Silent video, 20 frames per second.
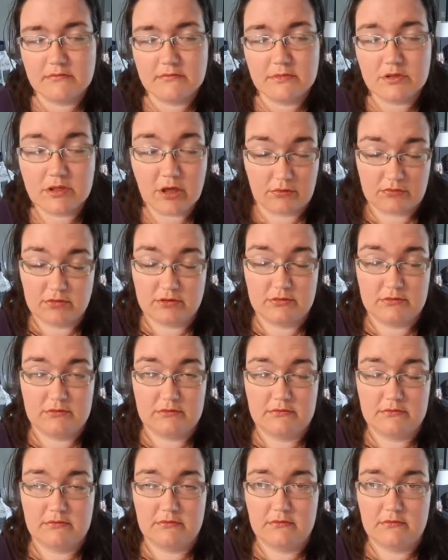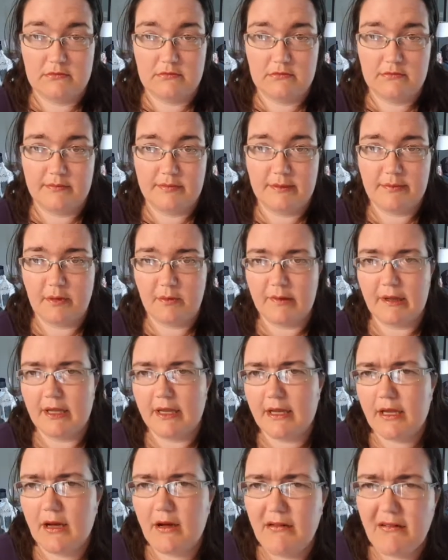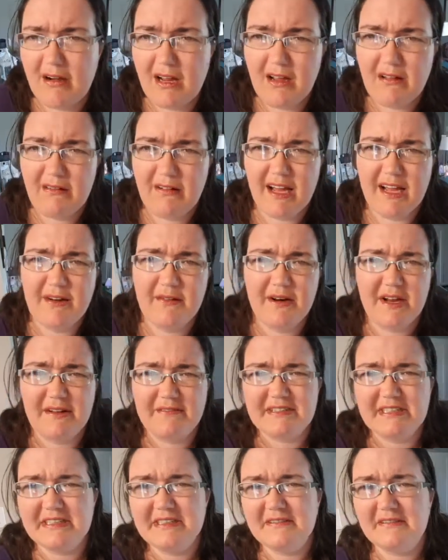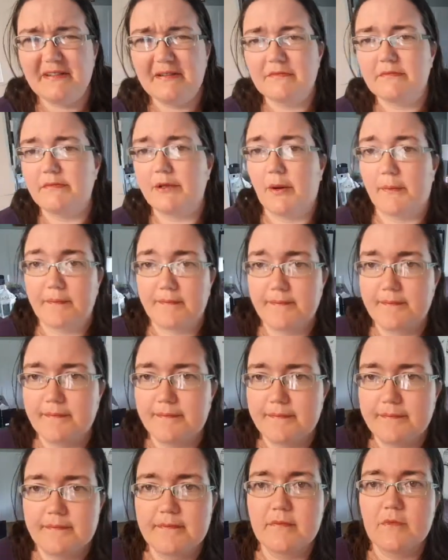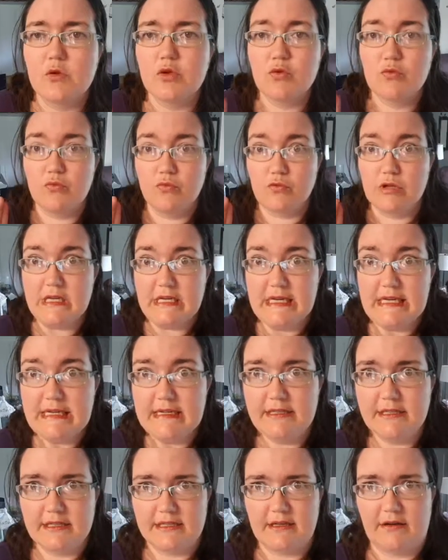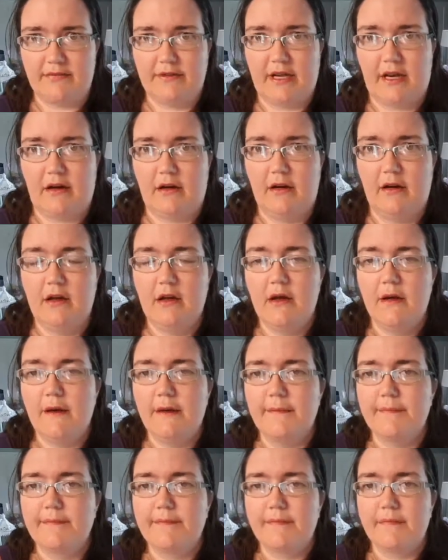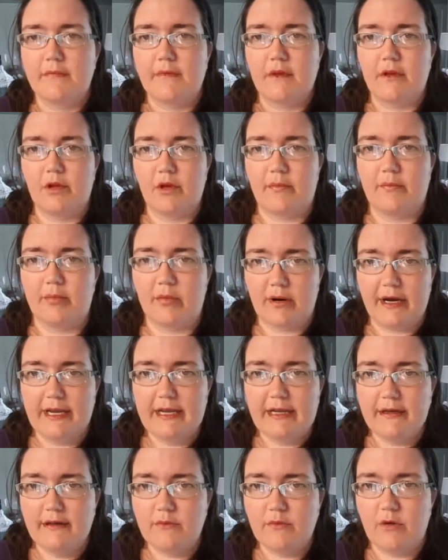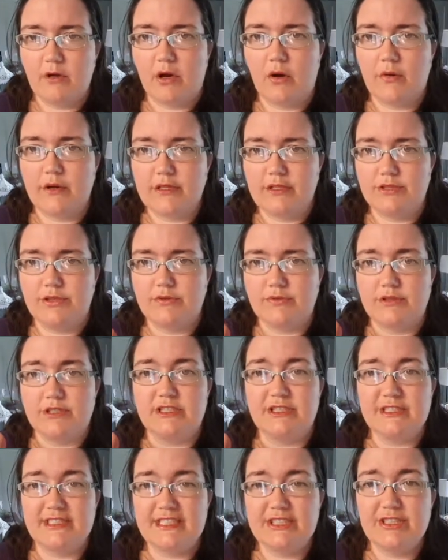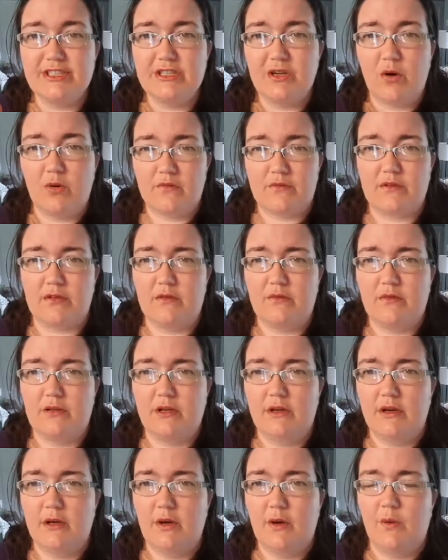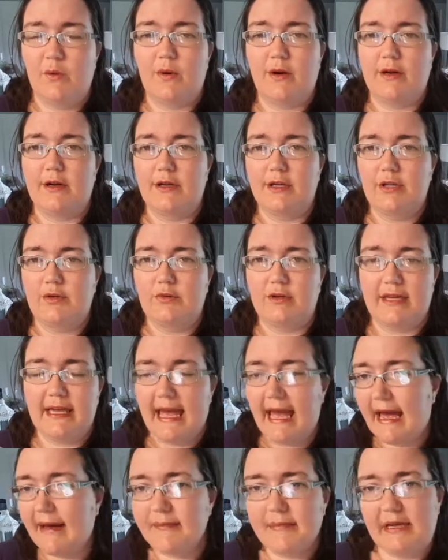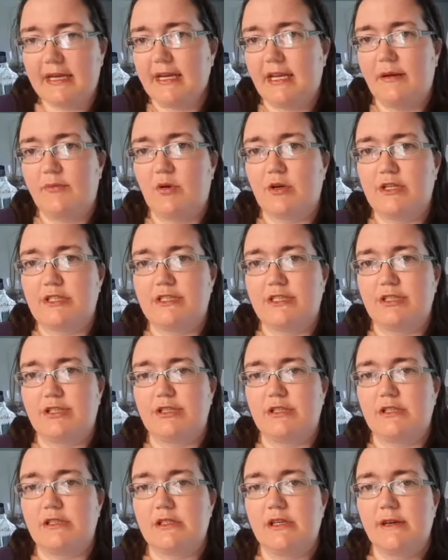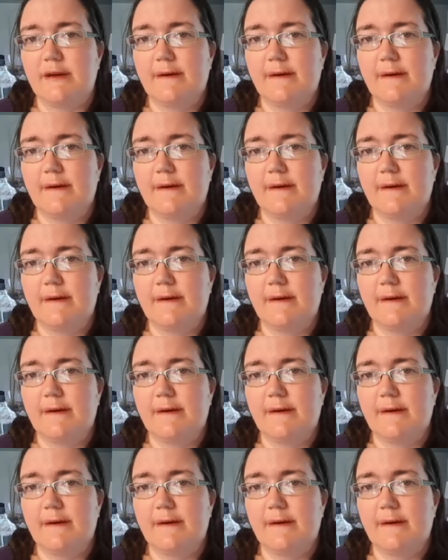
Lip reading: Don't. People will be like, oh no, I don't have to do that. No, you need the self-care. Your brain will go into decision overload where you can't make any more decisions.